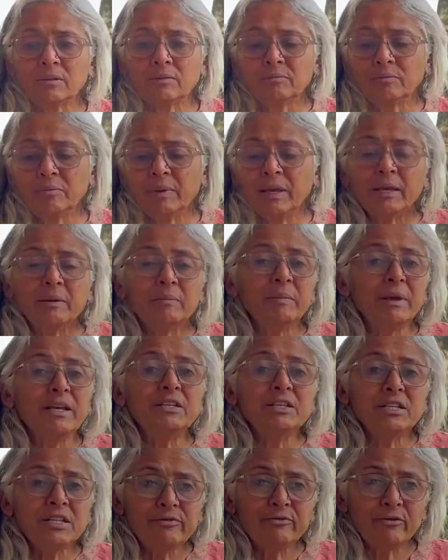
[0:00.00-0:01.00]
make
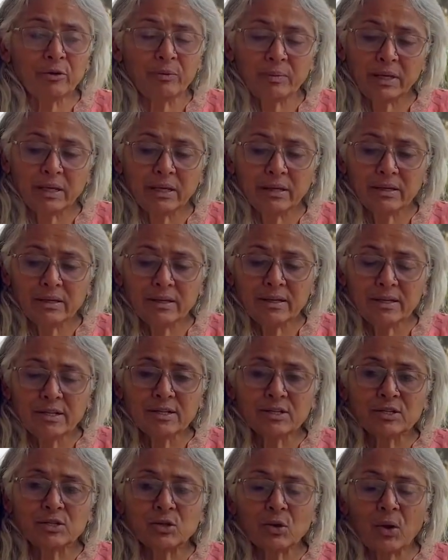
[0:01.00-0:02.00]
tea for me.
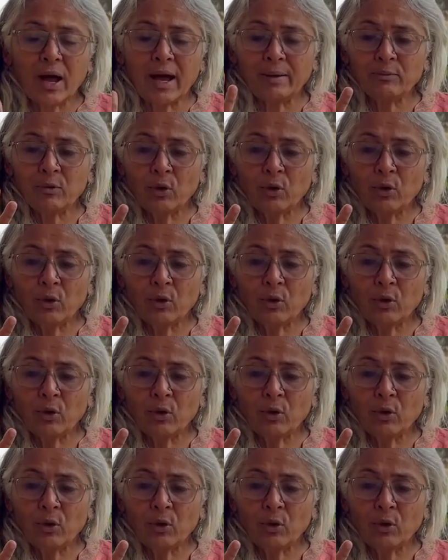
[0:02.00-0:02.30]
So I'm